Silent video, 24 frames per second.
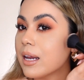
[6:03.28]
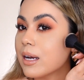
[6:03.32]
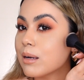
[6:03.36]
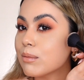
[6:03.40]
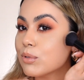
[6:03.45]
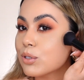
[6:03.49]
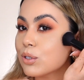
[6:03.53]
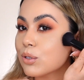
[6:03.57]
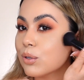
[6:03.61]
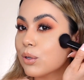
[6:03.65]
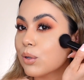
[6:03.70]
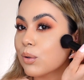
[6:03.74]
And I'm
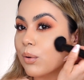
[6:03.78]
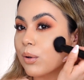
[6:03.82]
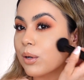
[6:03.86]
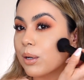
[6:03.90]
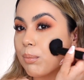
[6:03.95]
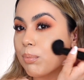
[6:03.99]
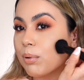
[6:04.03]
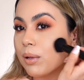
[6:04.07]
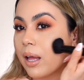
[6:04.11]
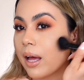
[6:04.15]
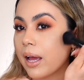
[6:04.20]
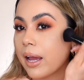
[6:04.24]
just going to go and
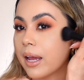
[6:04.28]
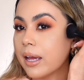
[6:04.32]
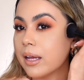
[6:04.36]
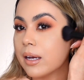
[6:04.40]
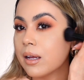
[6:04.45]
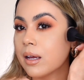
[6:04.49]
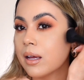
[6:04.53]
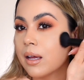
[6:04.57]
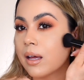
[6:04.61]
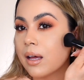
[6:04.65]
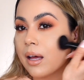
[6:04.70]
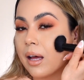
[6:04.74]
apply it
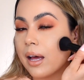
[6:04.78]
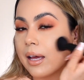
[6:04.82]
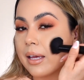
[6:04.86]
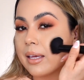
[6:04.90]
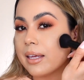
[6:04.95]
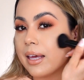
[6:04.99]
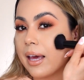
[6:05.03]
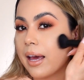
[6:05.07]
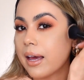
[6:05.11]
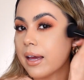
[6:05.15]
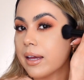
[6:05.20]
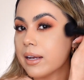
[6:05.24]

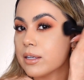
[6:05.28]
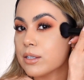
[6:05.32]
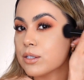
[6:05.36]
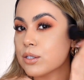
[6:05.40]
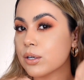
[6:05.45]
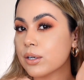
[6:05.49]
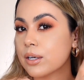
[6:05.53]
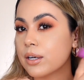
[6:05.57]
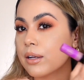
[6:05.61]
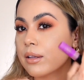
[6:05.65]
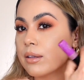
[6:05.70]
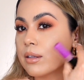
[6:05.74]
again,
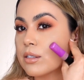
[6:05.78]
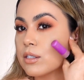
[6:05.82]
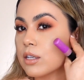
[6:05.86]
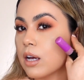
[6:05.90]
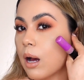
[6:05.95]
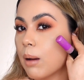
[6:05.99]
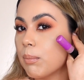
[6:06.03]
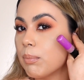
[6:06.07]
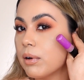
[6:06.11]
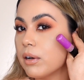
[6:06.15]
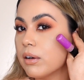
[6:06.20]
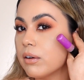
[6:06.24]
starting at the
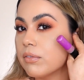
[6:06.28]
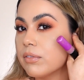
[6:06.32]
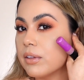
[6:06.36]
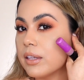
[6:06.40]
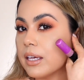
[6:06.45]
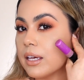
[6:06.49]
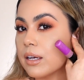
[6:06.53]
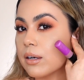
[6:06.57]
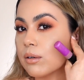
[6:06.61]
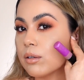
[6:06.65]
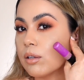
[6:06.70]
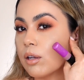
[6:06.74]
top of the
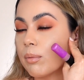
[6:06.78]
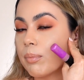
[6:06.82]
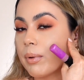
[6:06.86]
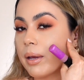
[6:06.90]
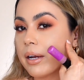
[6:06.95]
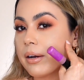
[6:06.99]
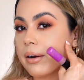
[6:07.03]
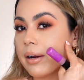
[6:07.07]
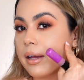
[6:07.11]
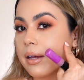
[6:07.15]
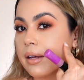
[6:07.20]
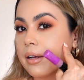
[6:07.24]
earlobe
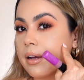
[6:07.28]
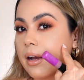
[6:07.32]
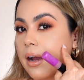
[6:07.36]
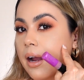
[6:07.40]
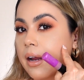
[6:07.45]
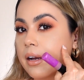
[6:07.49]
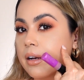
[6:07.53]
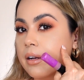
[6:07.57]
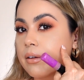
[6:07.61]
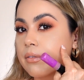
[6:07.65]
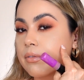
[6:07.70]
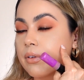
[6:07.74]
area,
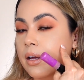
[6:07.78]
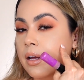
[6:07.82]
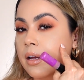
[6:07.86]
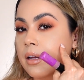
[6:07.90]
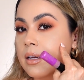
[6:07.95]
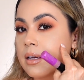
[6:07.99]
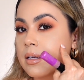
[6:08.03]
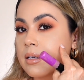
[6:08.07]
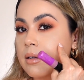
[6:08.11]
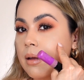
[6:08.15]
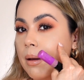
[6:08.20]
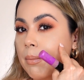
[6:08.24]
kind of
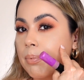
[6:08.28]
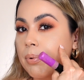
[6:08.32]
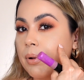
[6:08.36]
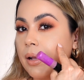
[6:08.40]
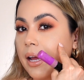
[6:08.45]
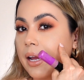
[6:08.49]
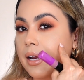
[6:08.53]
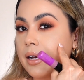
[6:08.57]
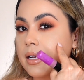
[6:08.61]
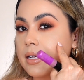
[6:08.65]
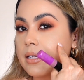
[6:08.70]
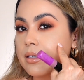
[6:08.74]

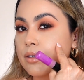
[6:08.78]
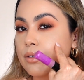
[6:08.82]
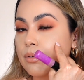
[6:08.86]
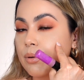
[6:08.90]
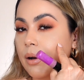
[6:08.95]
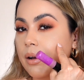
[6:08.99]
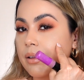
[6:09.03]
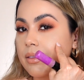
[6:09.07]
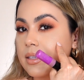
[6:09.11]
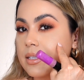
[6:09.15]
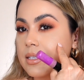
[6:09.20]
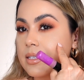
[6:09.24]
applying it
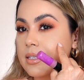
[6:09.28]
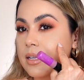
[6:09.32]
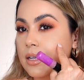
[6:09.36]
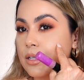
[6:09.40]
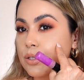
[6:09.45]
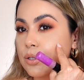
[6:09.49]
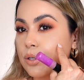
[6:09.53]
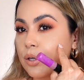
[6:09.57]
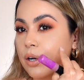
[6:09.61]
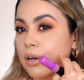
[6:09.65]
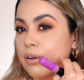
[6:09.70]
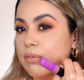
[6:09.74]
throughout the
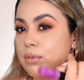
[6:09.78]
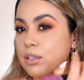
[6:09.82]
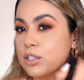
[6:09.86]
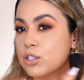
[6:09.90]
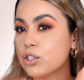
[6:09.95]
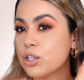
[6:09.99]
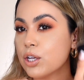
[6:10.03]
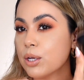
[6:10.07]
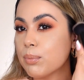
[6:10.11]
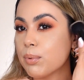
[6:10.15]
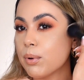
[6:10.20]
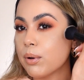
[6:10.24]
center of the
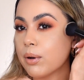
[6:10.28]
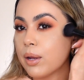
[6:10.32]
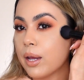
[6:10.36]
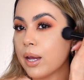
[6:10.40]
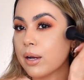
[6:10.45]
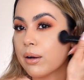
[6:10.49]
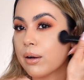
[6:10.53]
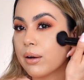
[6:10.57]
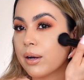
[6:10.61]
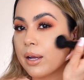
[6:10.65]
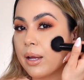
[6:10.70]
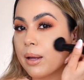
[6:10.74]
cheekbone
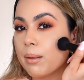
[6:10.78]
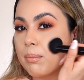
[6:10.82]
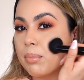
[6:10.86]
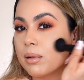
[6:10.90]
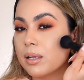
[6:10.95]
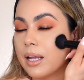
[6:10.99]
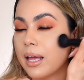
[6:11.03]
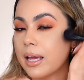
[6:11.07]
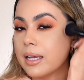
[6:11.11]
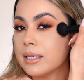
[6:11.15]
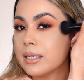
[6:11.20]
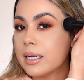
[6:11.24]
area,
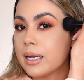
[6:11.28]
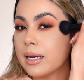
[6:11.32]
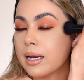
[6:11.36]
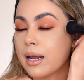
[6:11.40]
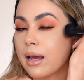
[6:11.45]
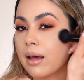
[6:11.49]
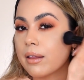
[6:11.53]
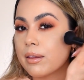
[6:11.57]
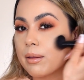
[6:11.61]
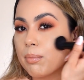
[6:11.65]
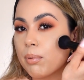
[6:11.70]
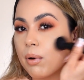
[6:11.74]
blending
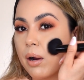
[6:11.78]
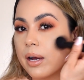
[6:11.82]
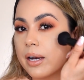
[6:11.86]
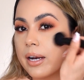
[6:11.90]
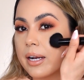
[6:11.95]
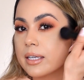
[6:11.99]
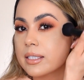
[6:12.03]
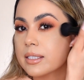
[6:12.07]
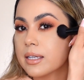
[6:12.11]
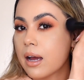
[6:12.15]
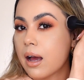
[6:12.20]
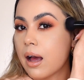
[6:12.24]
the
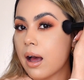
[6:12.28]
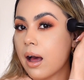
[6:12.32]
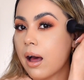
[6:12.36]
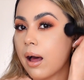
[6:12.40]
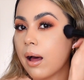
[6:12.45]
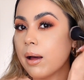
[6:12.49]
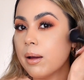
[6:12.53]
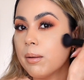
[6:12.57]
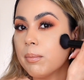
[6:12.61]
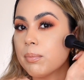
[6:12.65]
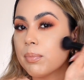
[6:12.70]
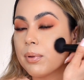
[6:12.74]
product
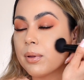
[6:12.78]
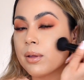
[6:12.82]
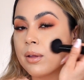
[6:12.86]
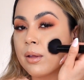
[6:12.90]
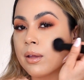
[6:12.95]
up.